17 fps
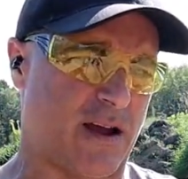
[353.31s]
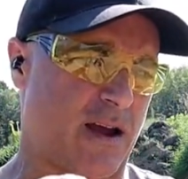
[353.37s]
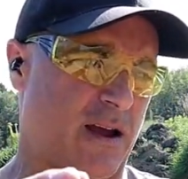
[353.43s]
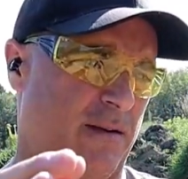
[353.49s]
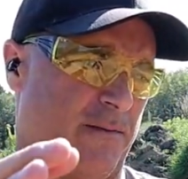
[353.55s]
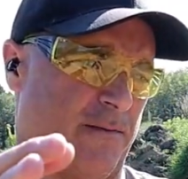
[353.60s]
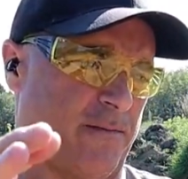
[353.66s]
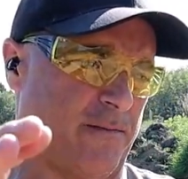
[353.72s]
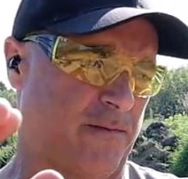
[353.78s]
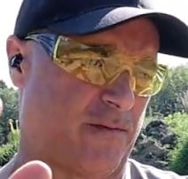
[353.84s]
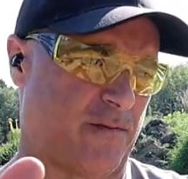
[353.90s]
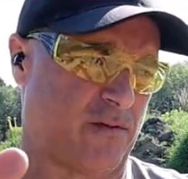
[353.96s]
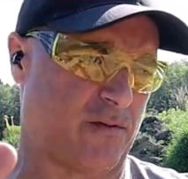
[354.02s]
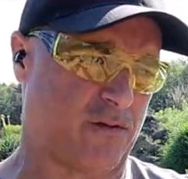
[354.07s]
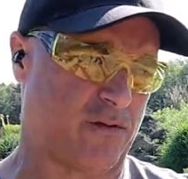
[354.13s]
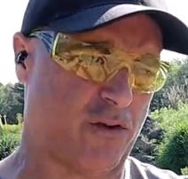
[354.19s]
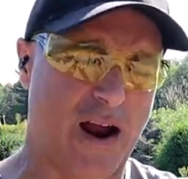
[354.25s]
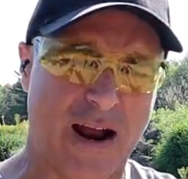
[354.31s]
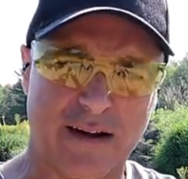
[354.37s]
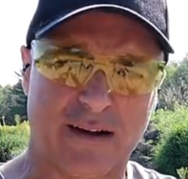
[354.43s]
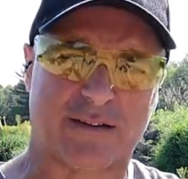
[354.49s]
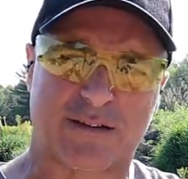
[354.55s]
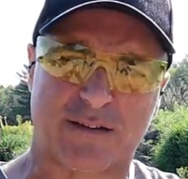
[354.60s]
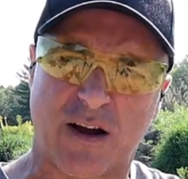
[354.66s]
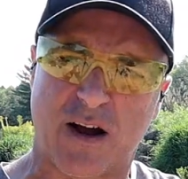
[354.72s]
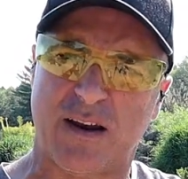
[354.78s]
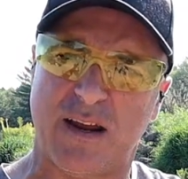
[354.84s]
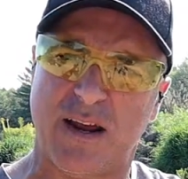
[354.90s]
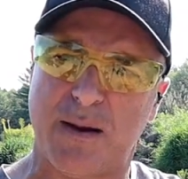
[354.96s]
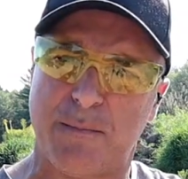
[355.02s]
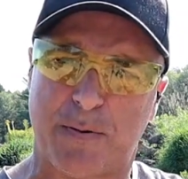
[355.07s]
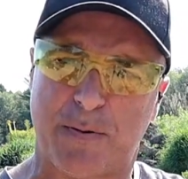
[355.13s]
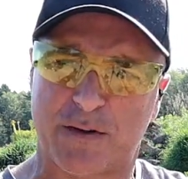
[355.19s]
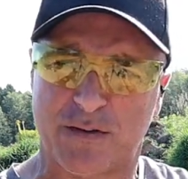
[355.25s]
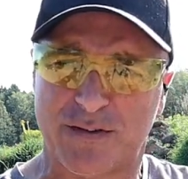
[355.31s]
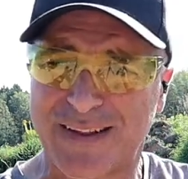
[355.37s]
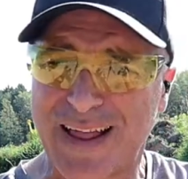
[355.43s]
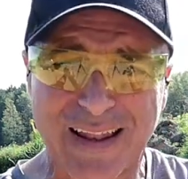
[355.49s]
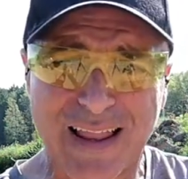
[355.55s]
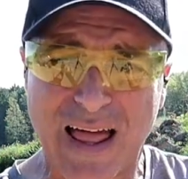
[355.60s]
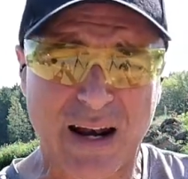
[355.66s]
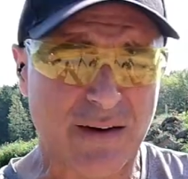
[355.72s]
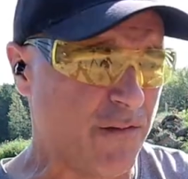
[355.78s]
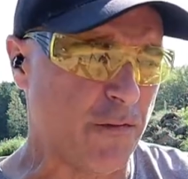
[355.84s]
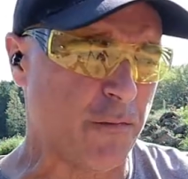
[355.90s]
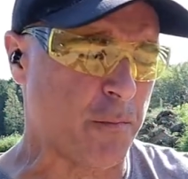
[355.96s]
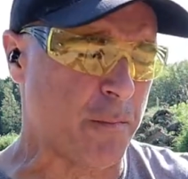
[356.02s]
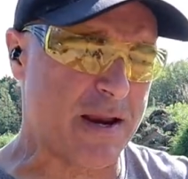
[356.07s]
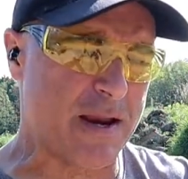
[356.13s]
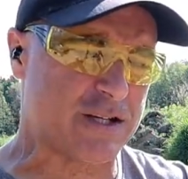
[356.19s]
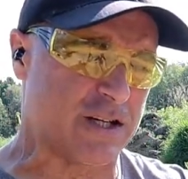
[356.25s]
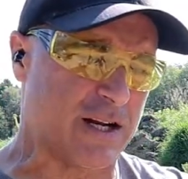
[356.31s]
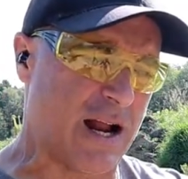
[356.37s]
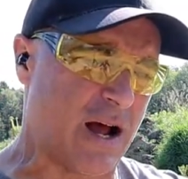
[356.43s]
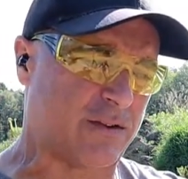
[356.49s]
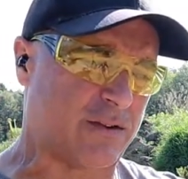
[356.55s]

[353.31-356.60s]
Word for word: I tried to study it, but there's not a lot of information